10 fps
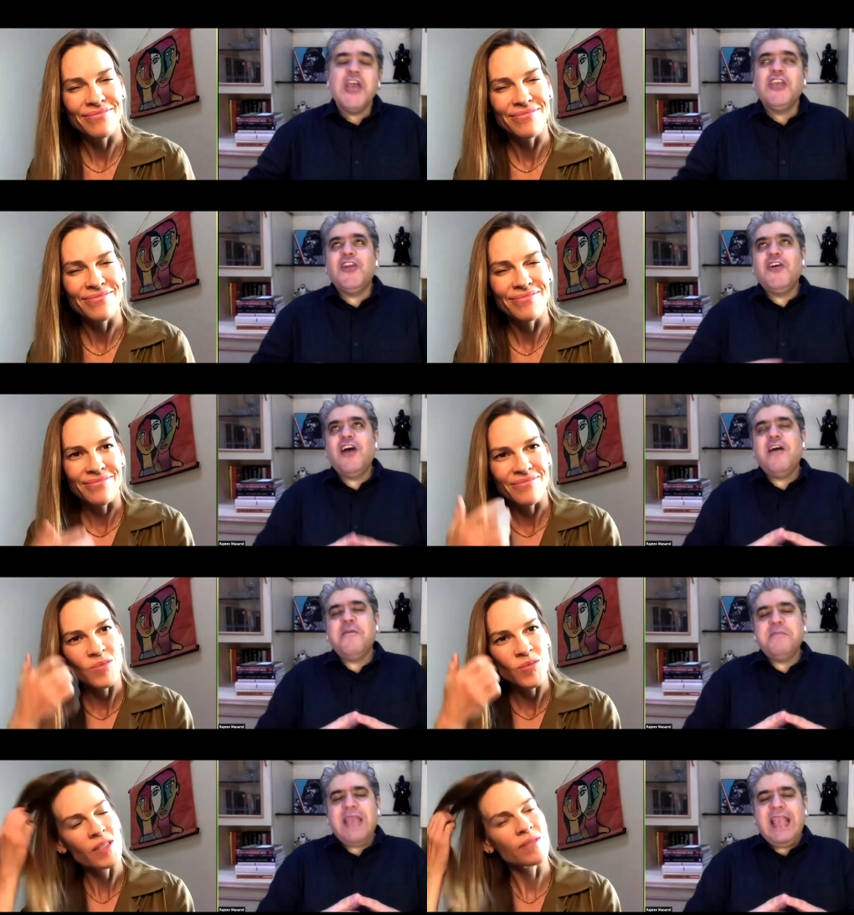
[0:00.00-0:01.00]
Speaker 1: you know
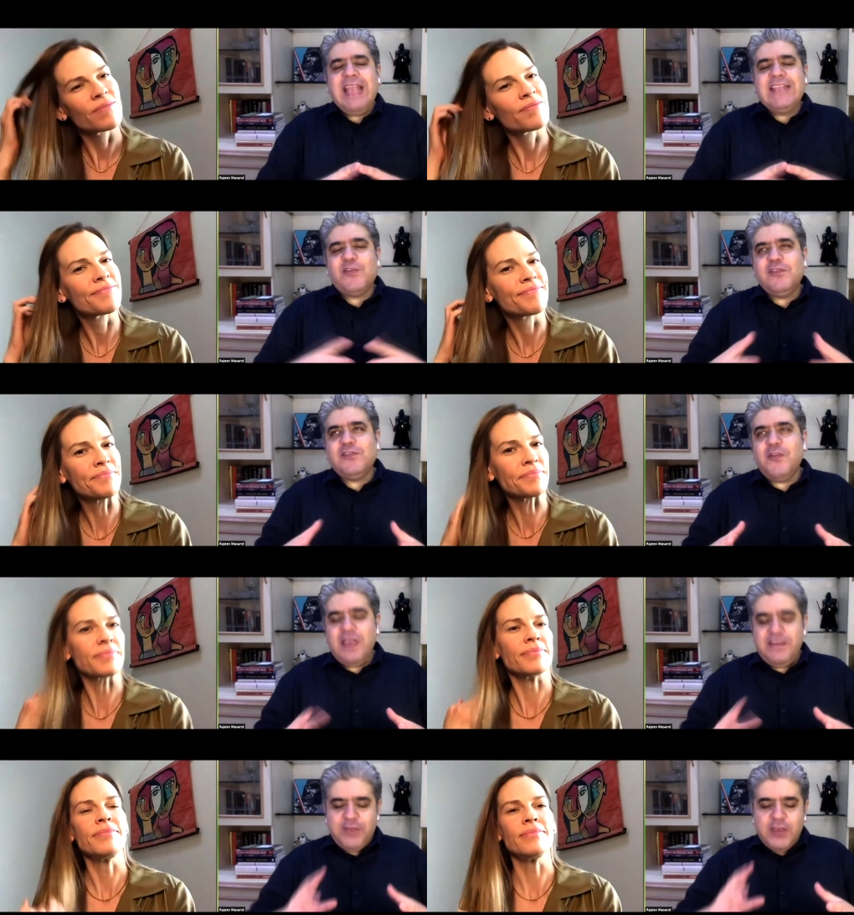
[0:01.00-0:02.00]
um it's
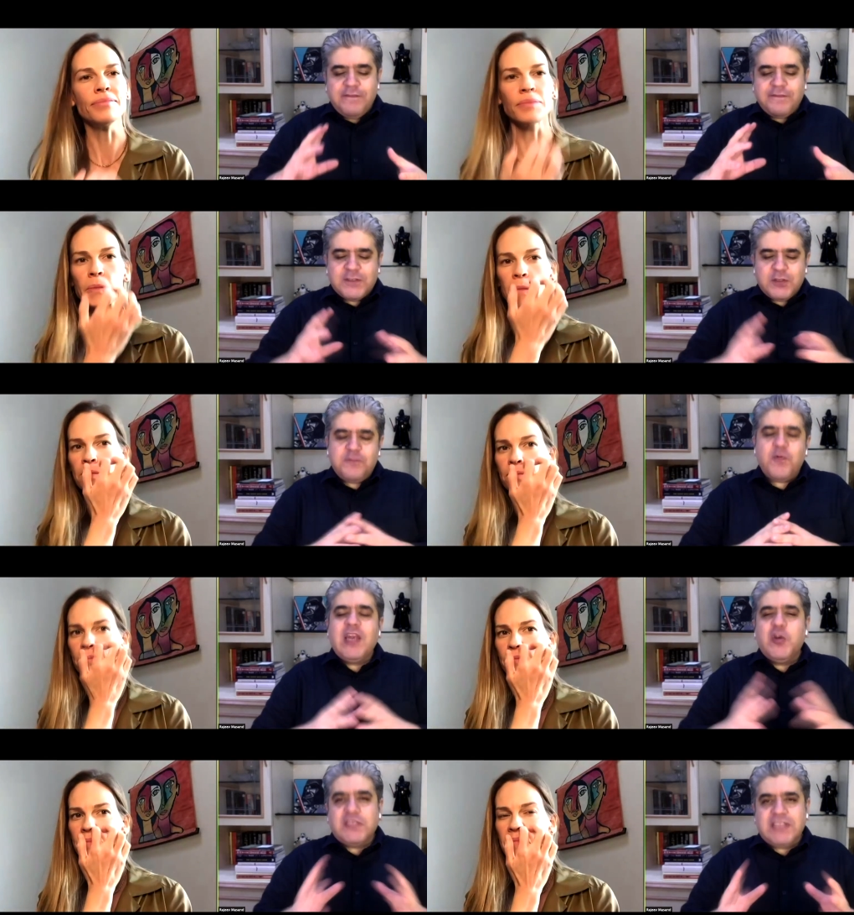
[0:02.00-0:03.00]
also if, if sort of
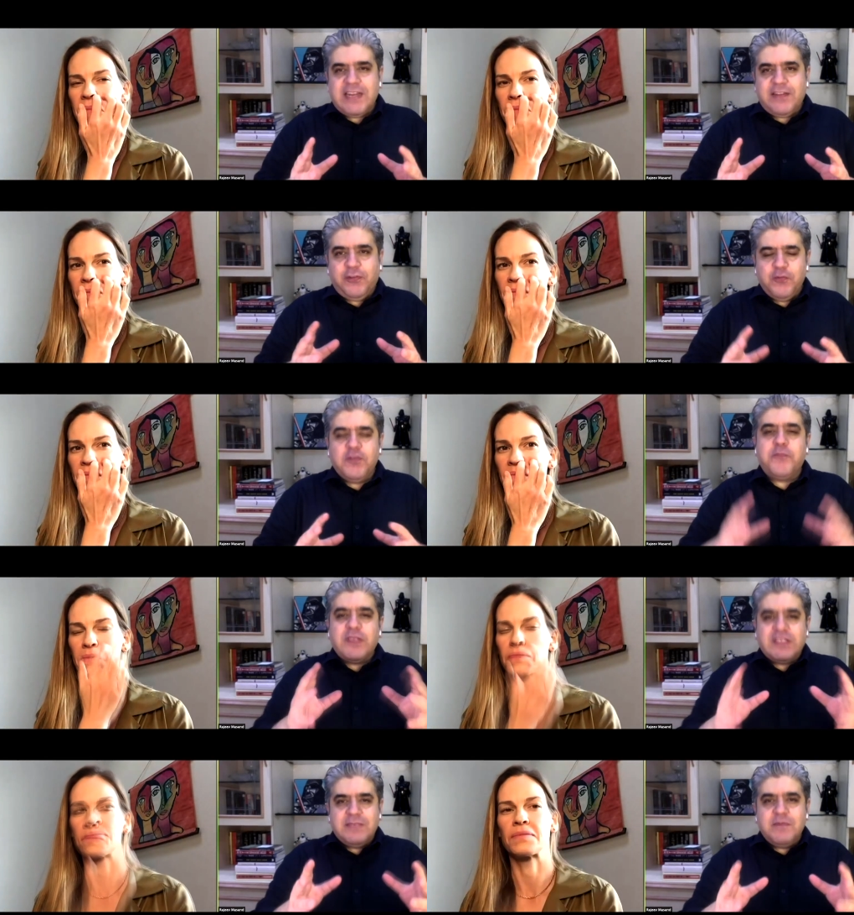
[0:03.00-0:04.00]
one looks at it through the
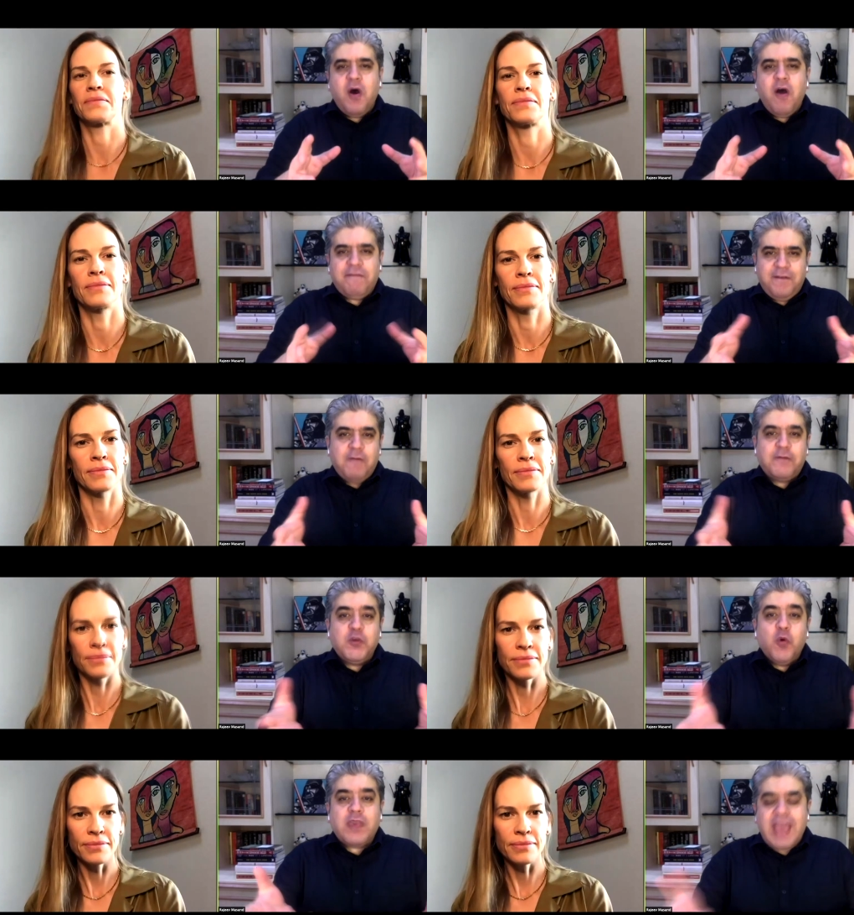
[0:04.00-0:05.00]
prism of of
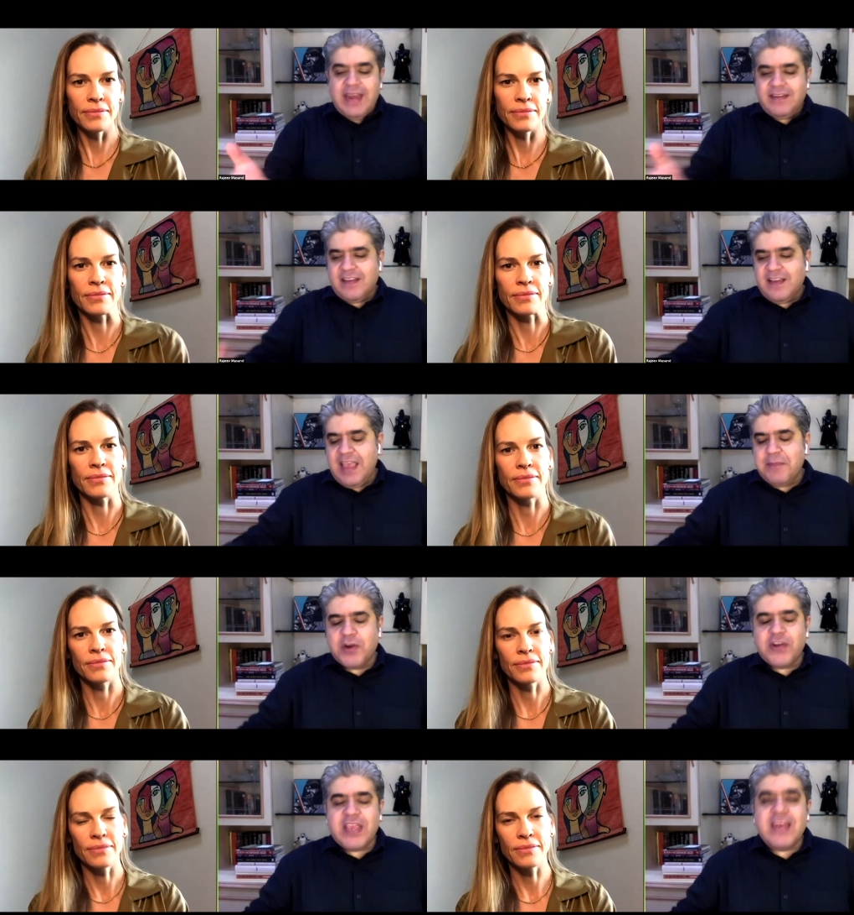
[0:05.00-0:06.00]
your character
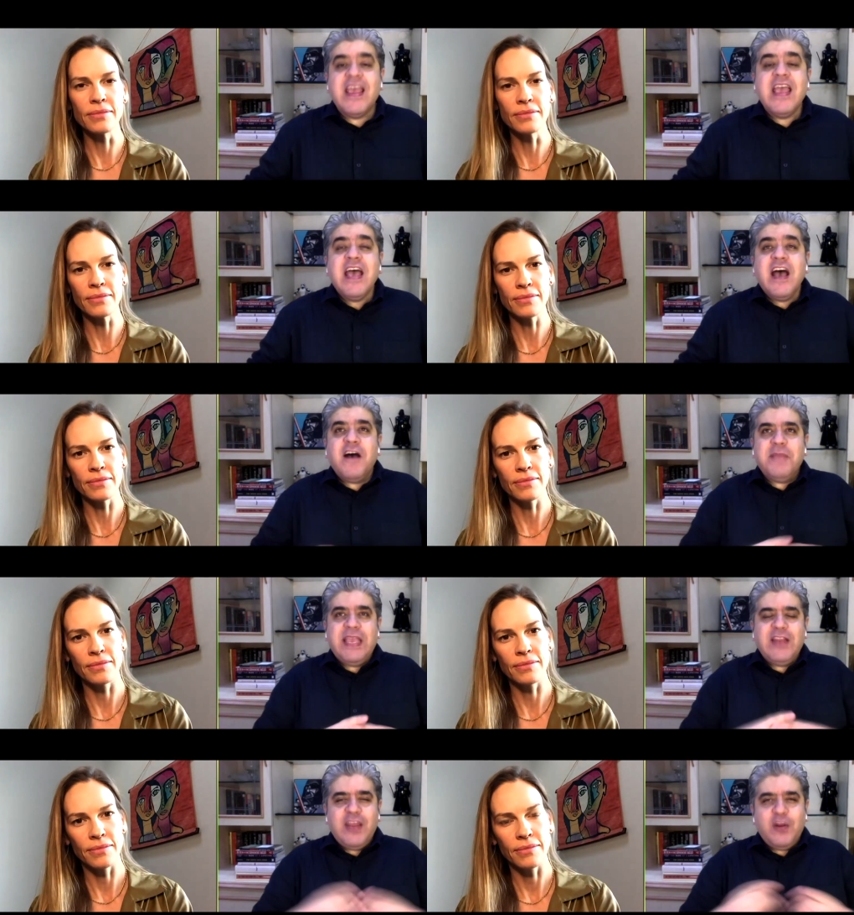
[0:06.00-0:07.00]
emma green um
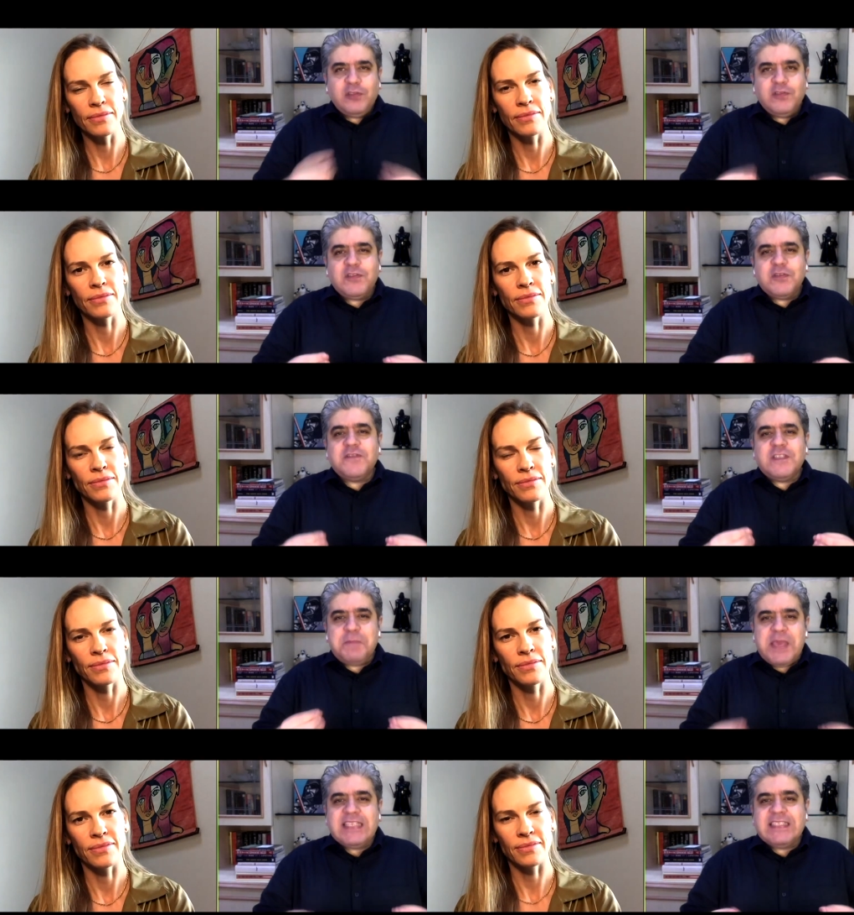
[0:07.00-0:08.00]
it, it also sort of
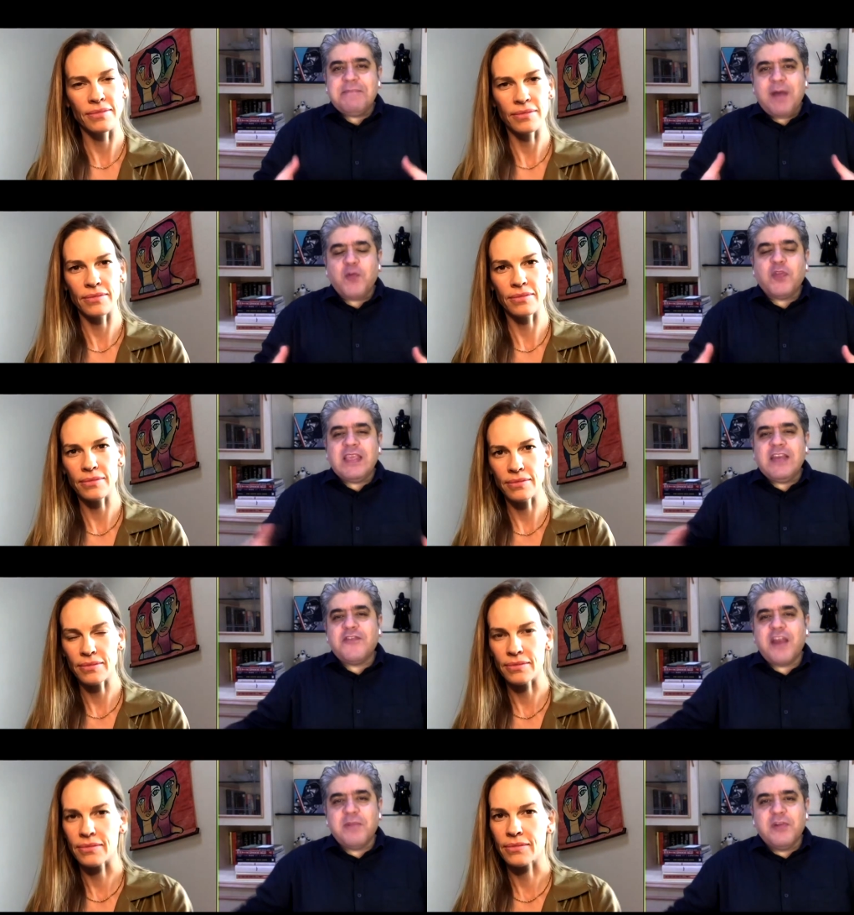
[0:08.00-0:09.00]
speaks about the
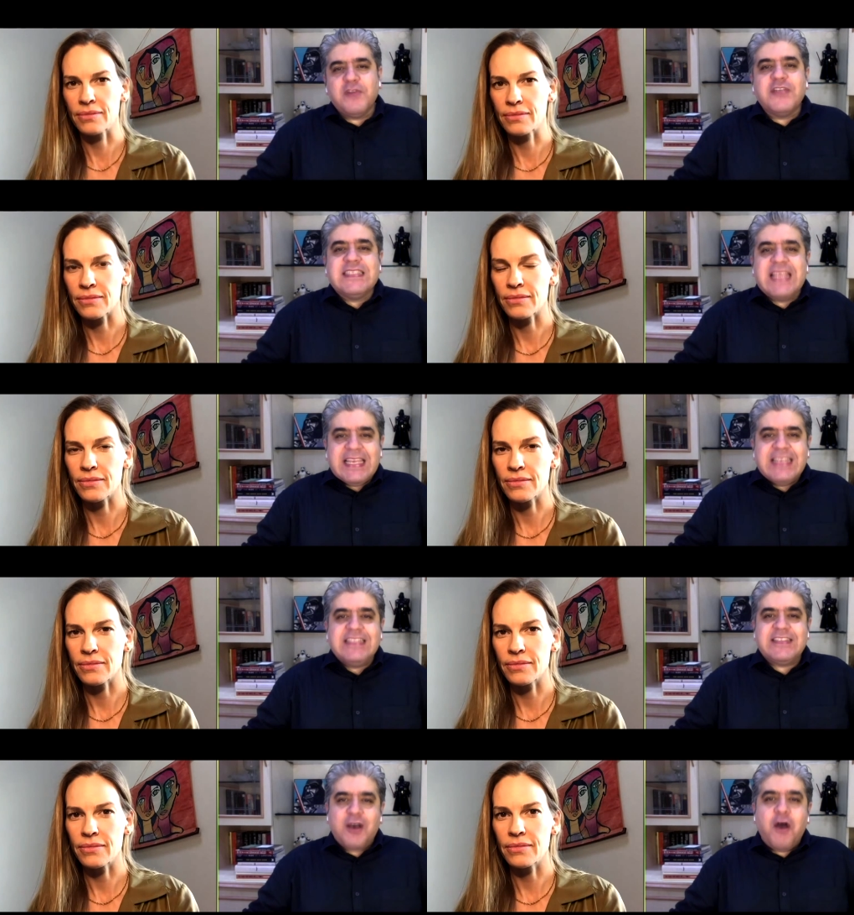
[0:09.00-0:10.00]
incredible
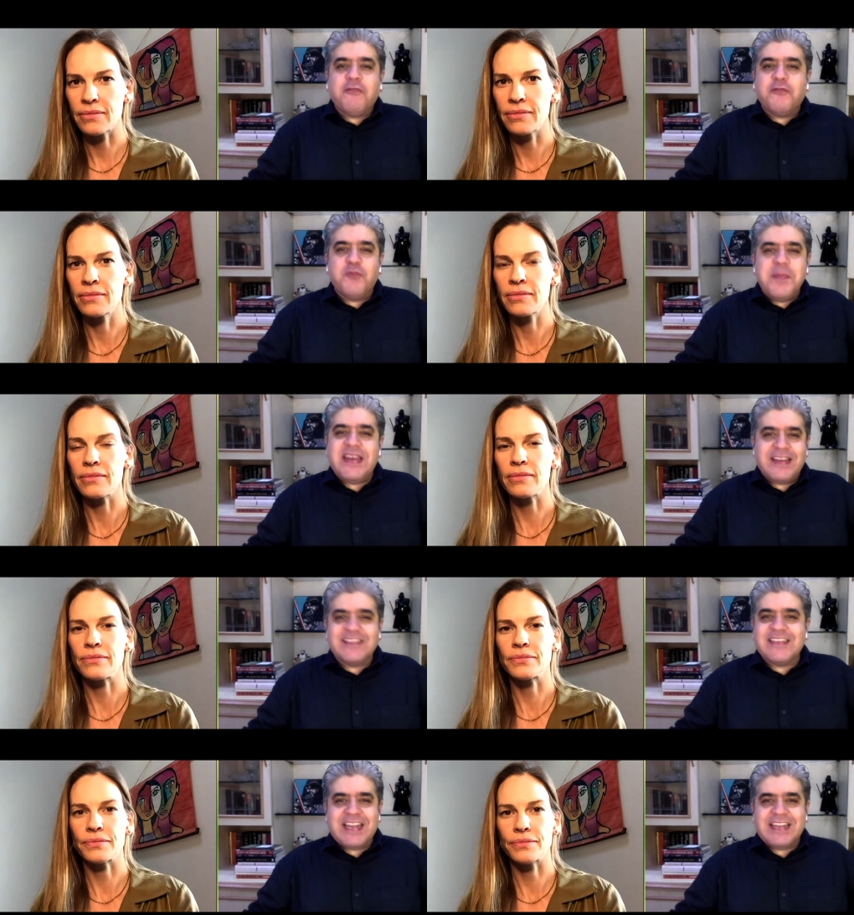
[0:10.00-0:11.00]
resilience of women doesn't it